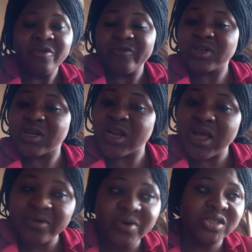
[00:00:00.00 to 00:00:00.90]
For the
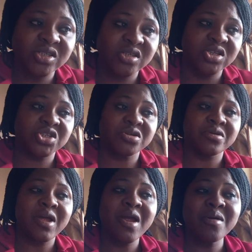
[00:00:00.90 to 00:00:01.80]
language
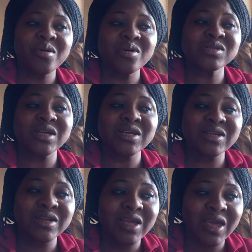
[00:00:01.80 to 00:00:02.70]
teacher, errors
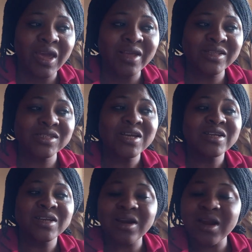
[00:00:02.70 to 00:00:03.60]
indicate
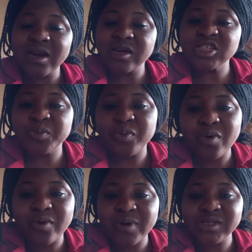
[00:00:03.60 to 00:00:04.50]
the learner's
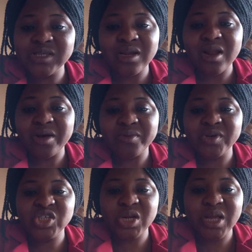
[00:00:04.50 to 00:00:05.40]
progress in
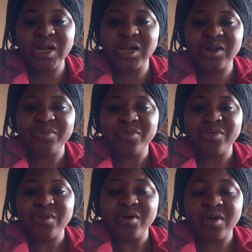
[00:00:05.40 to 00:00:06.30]
language learning.
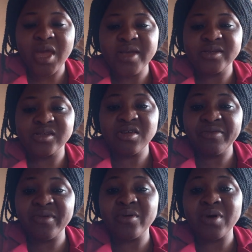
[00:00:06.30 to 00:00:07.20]
Yes,
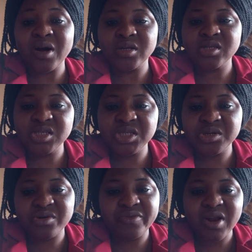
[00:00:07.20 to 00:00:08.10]
if you are a
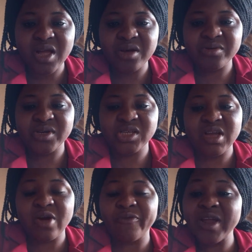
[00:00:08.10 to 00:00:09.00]
teacher of language,
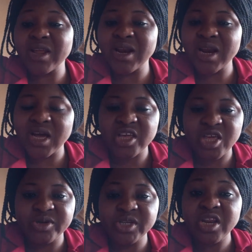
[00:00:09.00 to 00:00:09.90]
of any
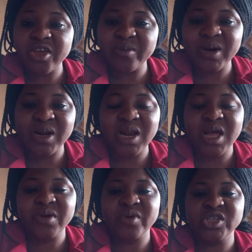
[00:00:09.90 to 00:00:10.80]
language, any human
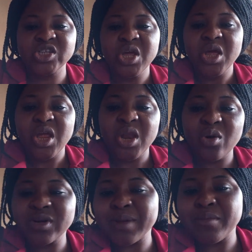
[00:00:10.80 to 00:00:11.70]
language, you
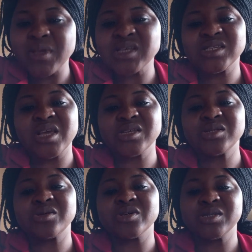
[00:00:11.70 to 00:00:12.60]
know that
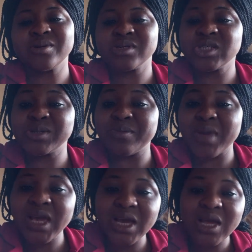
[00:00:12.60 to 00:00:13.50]
mistakes your students
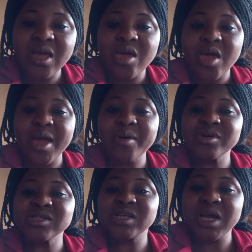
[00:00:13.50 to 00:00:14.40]
make,
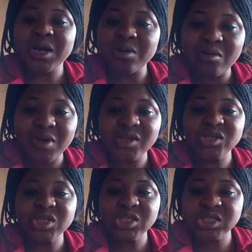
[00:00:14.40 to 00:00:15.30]
errors they commit
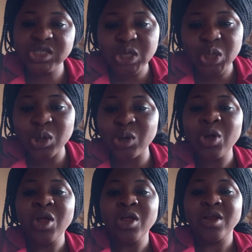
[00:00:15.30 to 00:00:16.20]

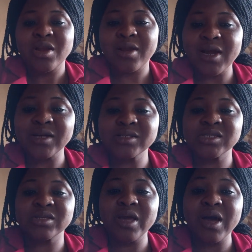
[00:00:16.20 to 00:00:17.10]
show
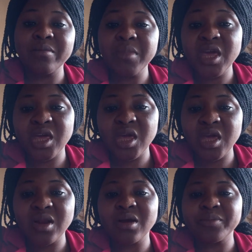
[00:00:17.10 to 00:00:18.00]
that they are
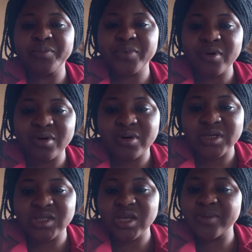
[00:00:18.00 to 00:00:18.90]
making a
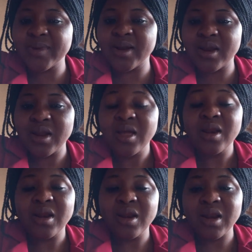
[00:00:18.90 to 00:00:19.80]
progress in the
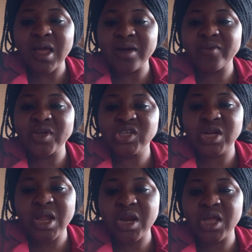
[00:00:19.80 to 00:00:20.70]
language
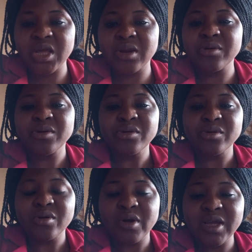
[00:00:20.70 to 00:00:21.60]
learning,
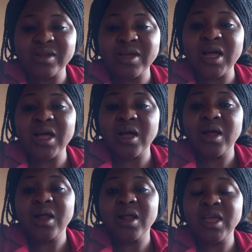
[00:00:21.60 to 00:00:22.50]
in the